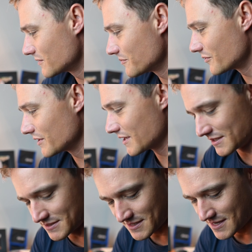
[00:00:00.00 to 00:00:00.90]
1.8
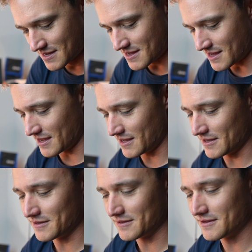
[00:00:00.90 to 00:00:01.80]

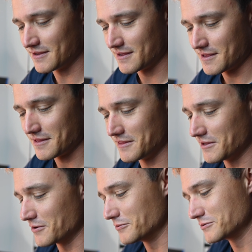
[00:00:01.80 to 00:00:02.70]
and
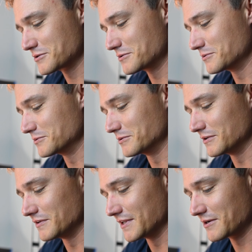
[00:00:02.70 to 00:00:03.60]
the old
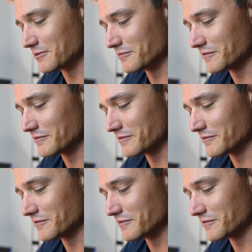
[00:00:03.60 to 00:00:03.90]
school Nikon